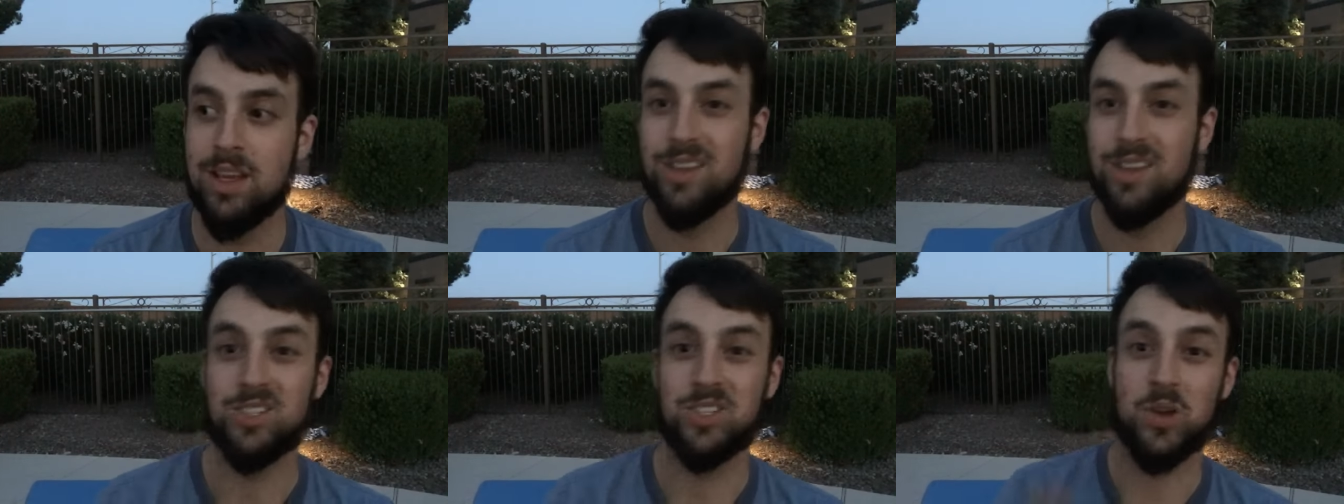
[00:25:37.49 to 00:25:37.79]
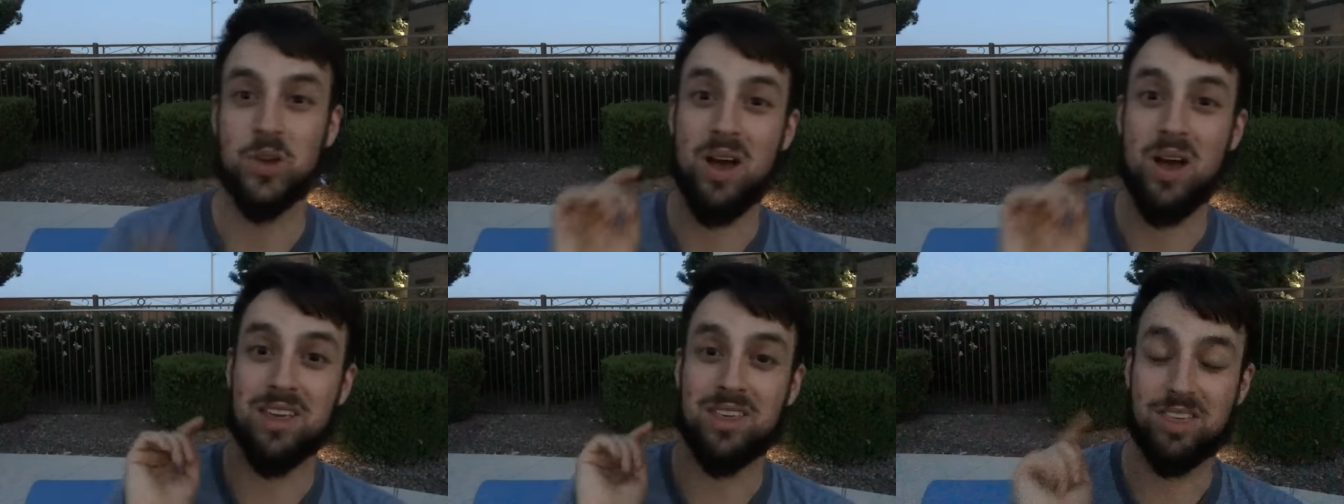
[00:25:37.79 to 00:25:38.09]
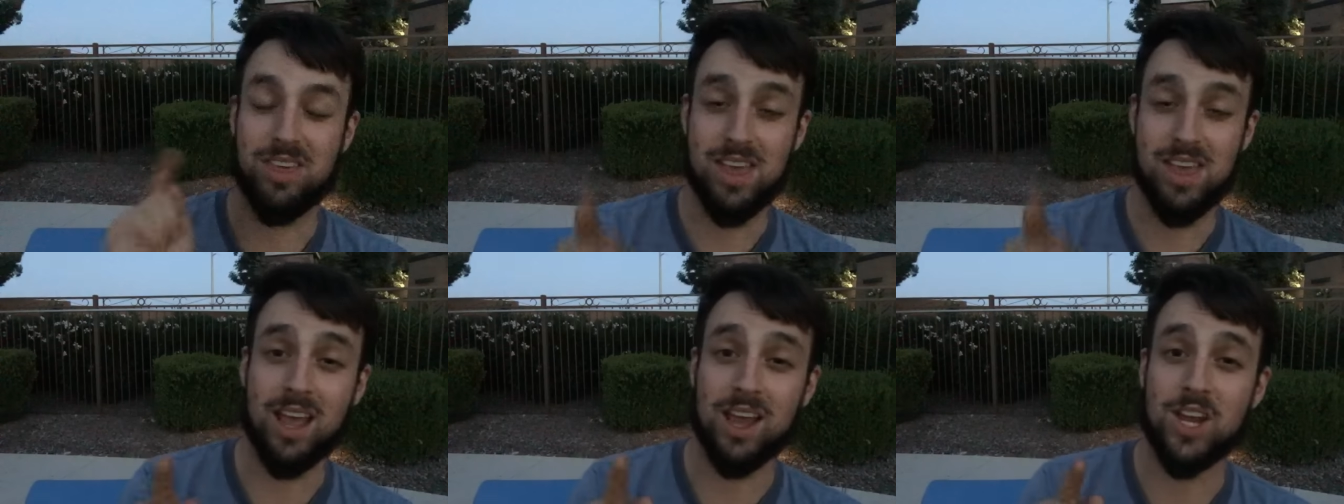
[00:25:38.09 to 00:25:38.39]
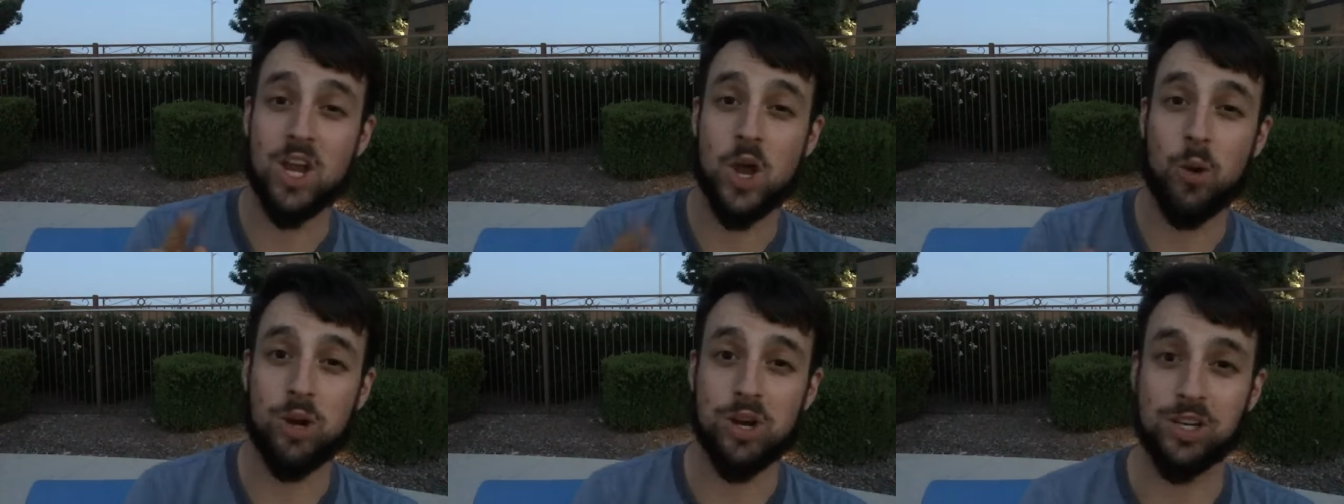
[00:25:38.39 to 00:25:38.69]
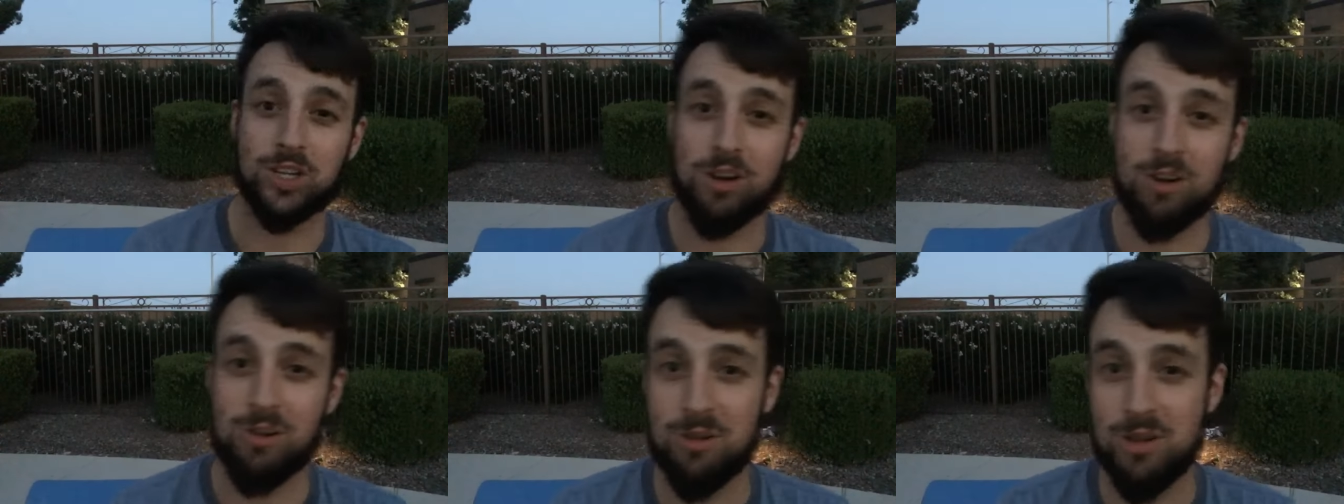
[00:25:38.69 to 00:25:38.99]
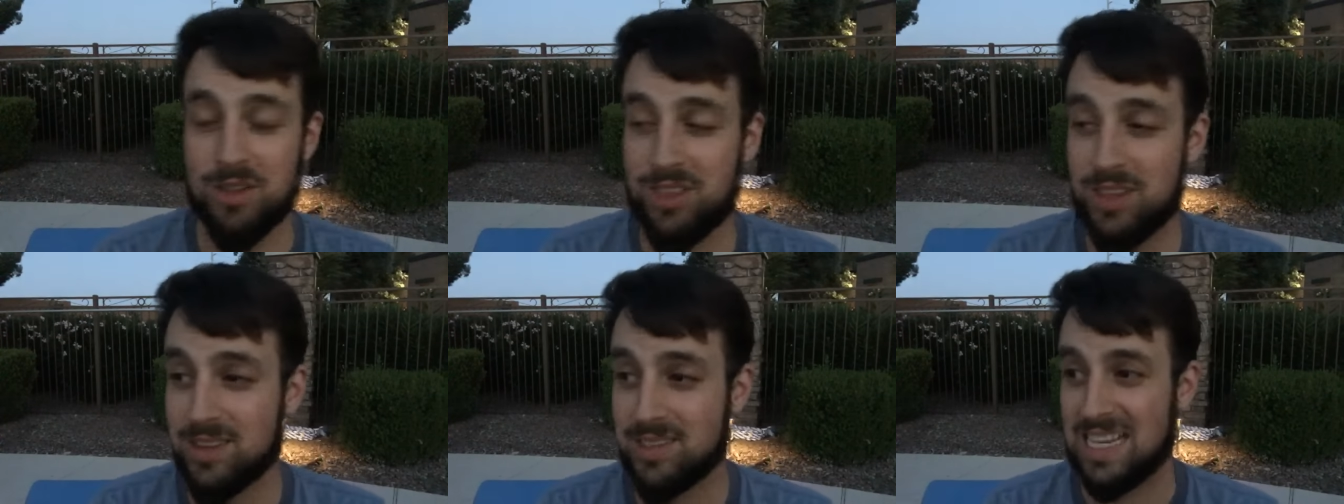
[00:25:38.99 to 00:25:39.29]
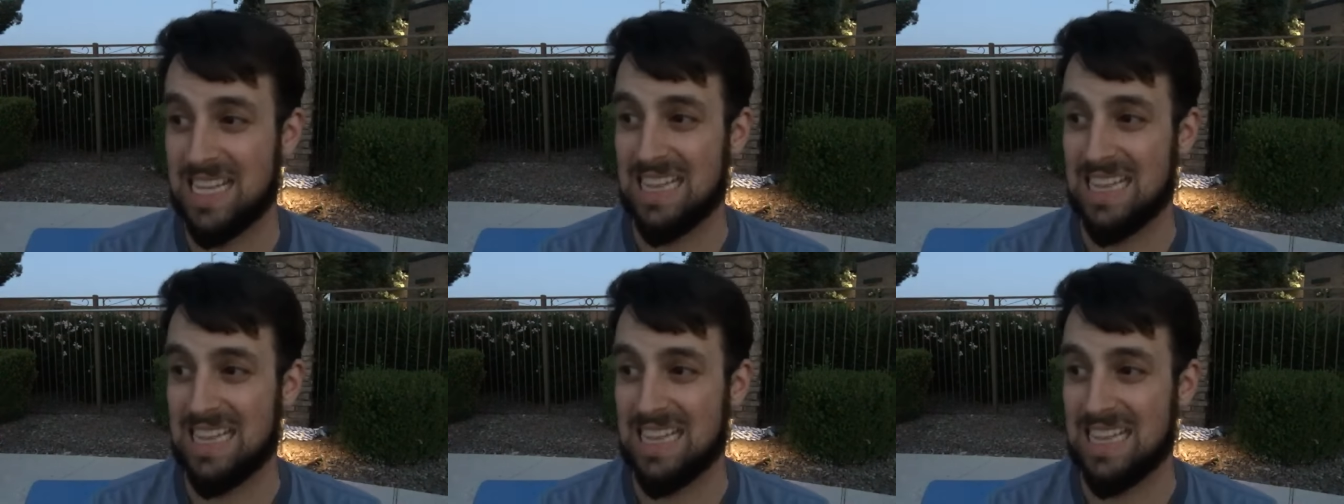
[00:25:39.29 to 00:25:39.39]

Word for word: so I think I know where you're going with this.